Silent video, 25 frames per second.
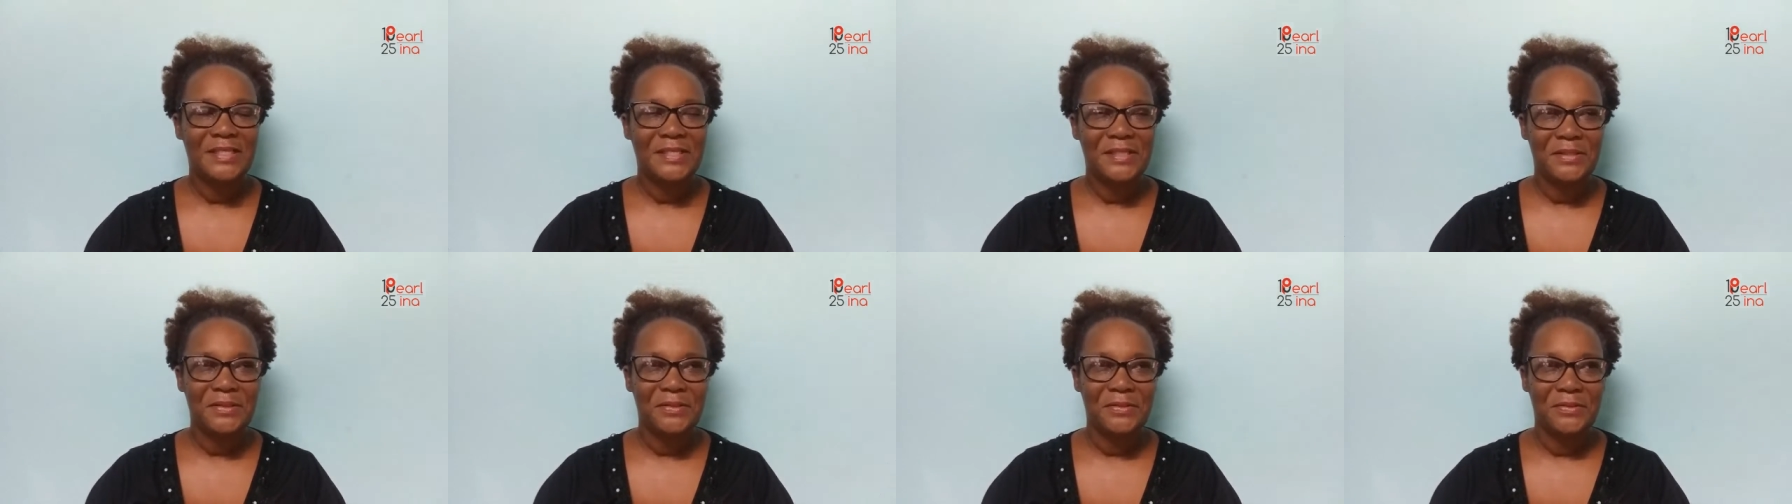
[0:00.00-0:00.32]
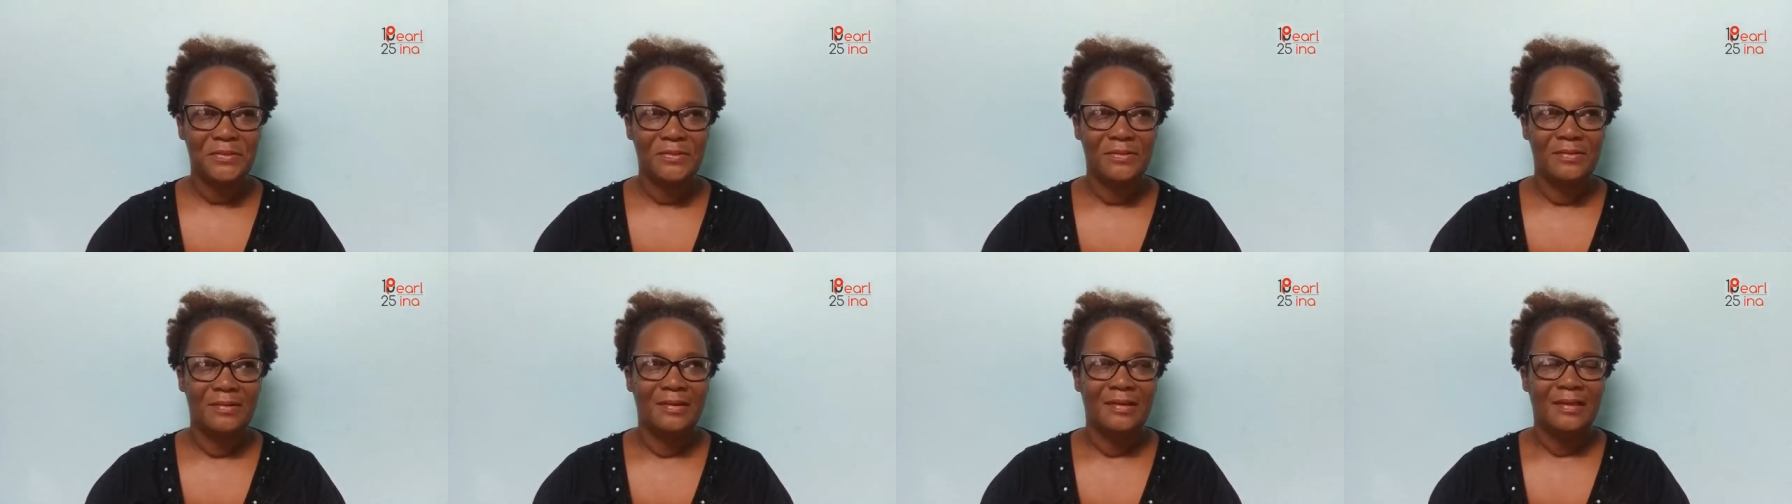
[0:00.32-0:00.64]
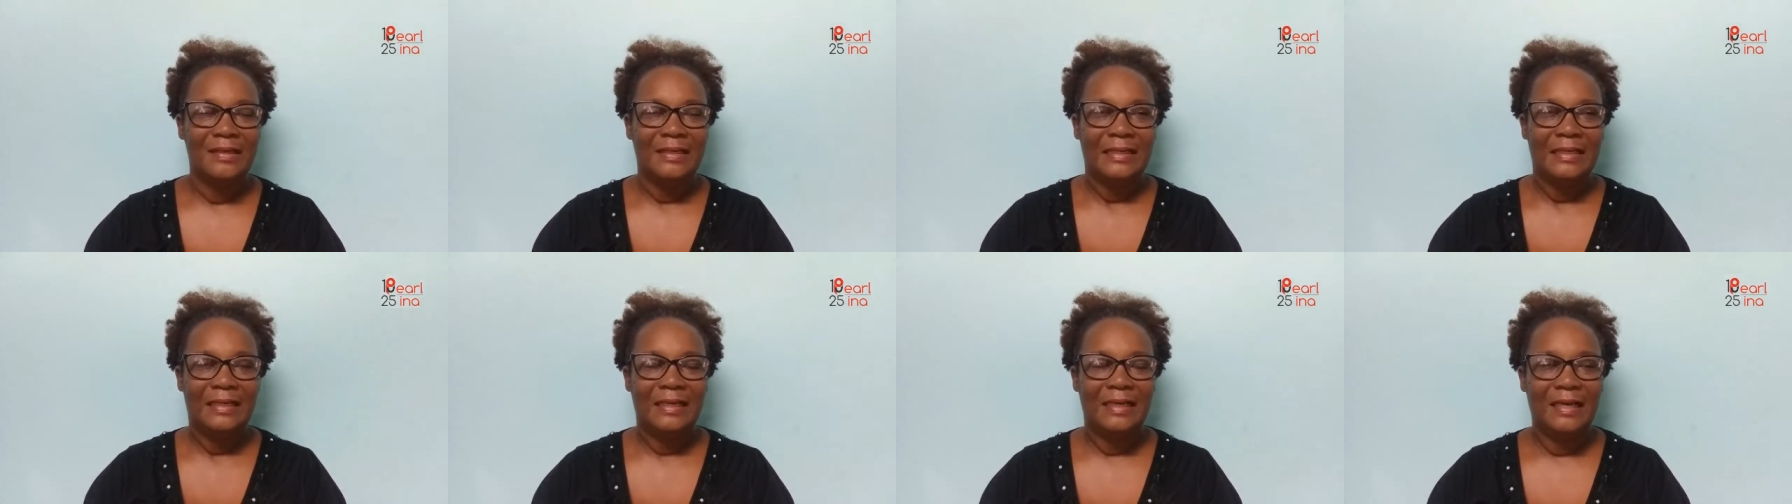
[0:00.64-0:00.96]

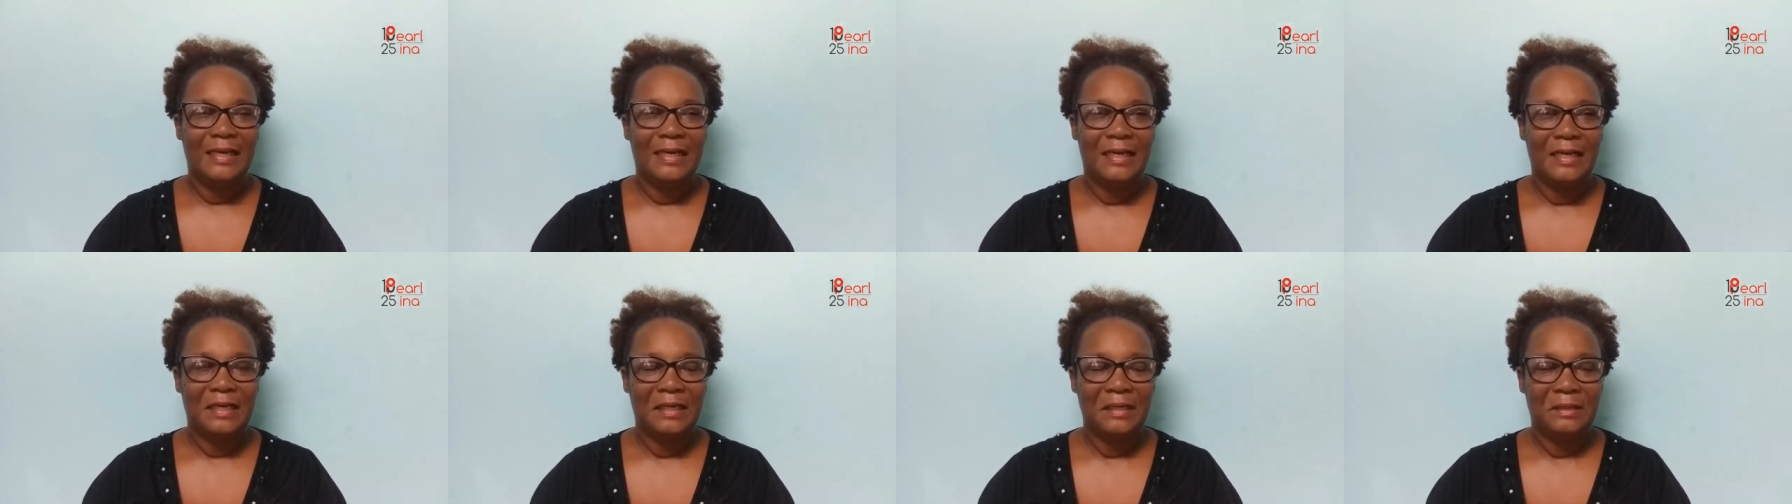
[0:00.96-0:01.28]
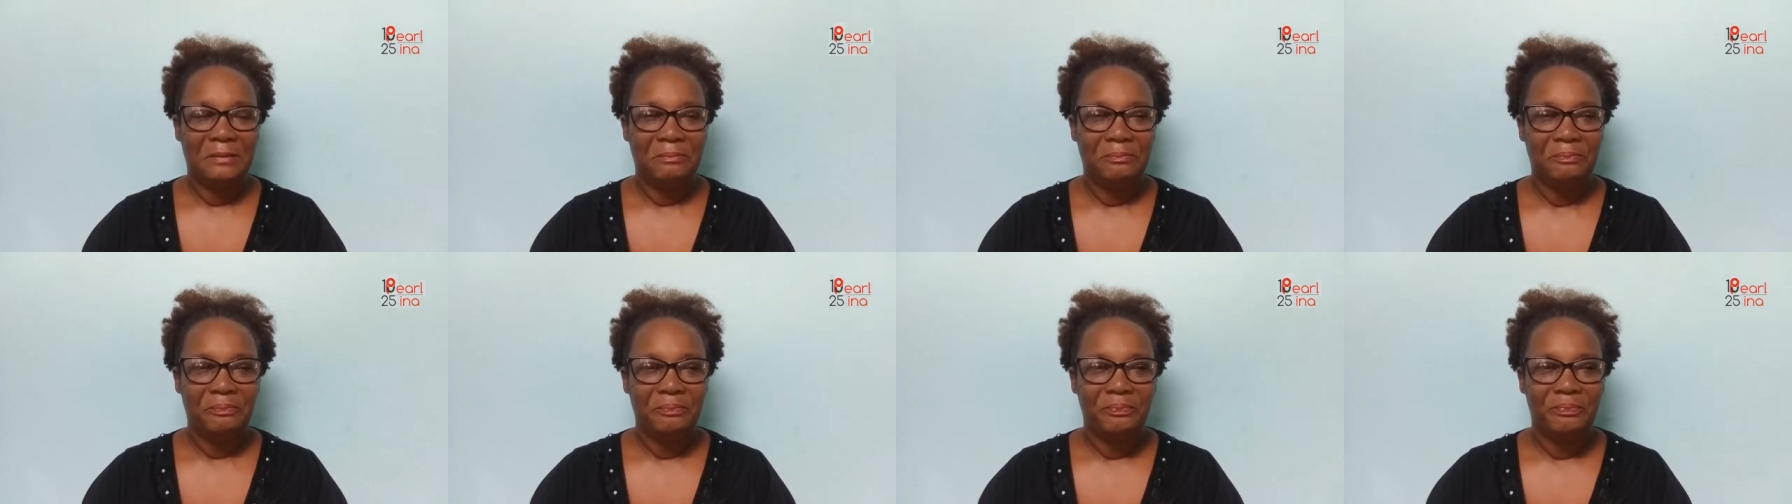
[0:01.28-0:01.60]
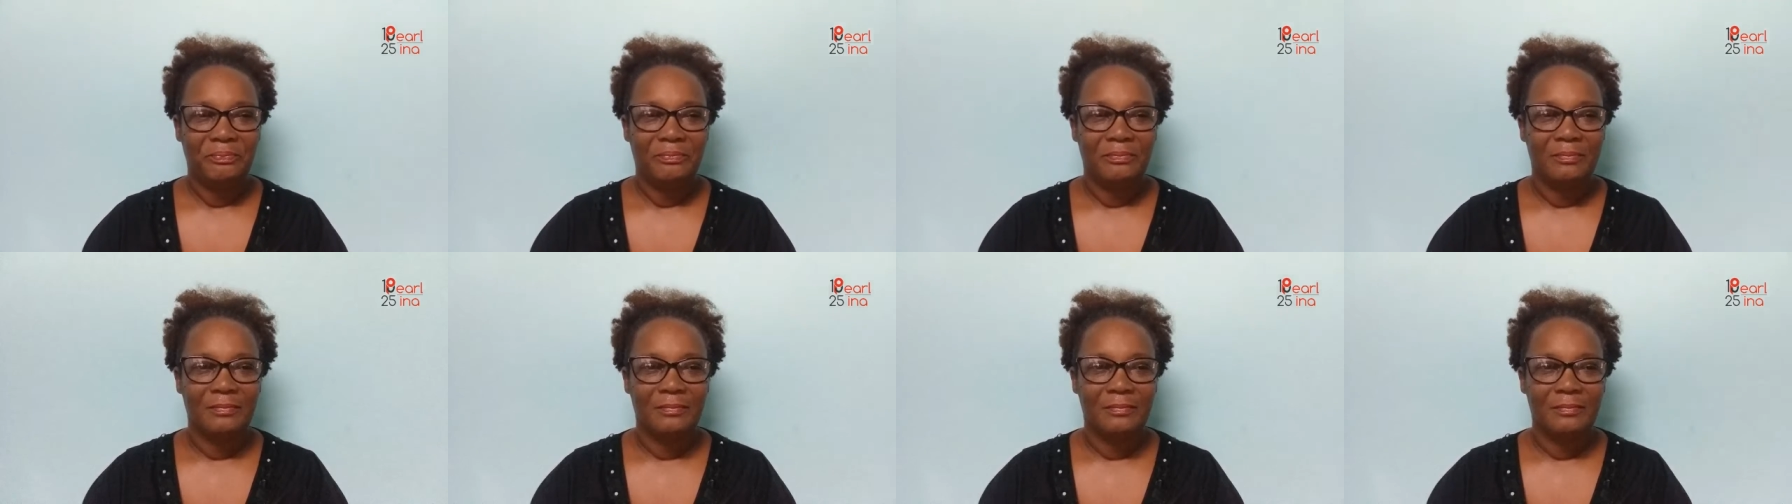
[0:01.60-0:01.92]
So,
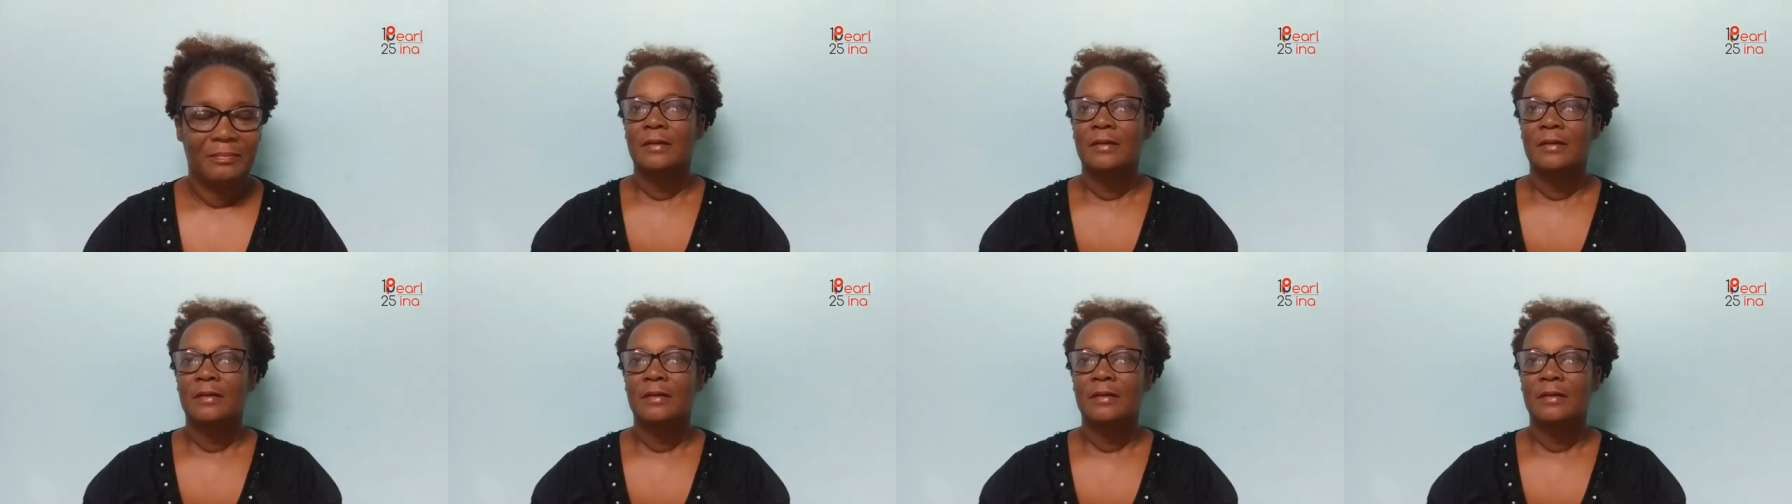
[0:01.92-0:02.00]
um,